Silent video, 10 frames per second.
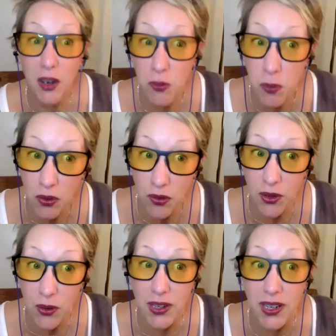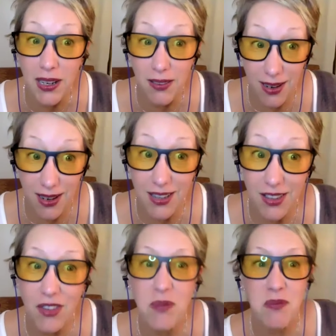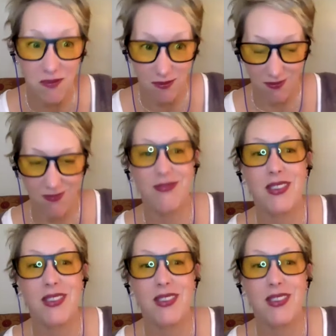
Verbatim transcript: the airport security scans. Well, it's the